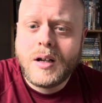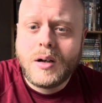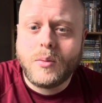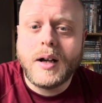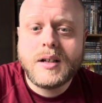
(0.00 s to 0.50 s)

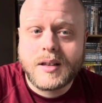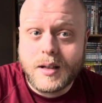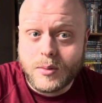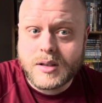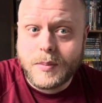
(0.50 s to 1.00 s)
which there
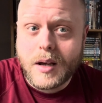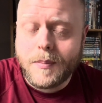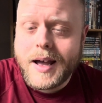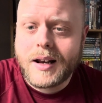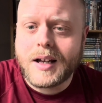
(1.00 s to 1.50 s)
was a bit of
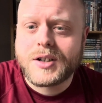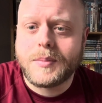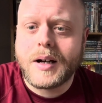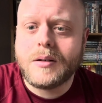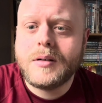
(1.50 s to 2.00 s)
backlash
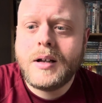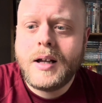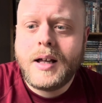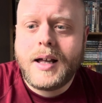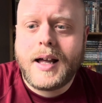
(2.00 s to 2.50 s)
about.
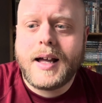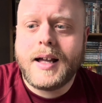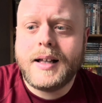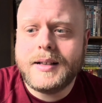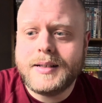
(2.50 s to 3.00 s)

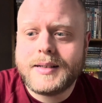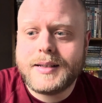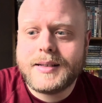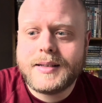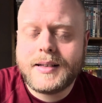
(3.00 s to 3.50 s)
And
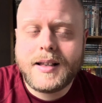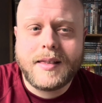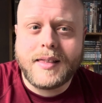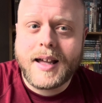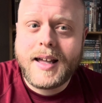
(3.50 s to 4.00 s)

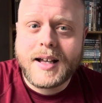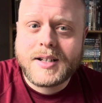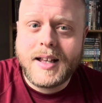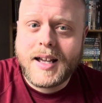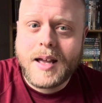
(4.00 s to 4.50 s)
they
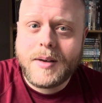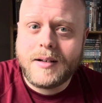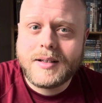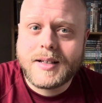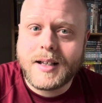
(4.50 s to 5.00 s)
actually came out
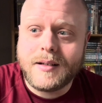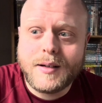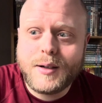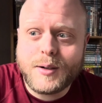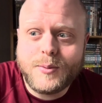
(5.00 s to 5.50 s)
and said, like,
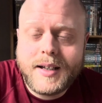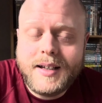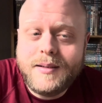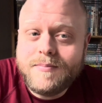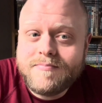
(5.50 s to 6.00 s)
look,
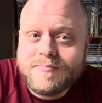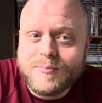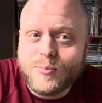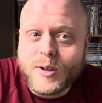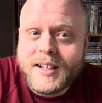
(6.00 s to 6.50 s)
we
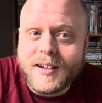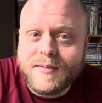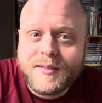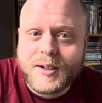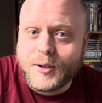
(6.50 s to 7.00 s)

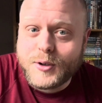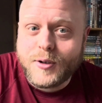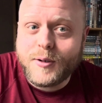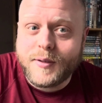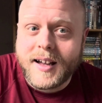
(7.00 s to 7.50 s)
don't
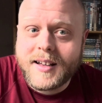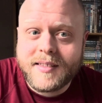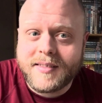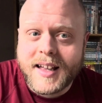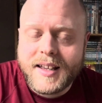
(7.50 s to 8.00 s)
control that.
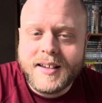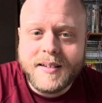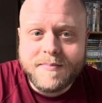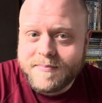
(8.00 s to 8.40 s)
They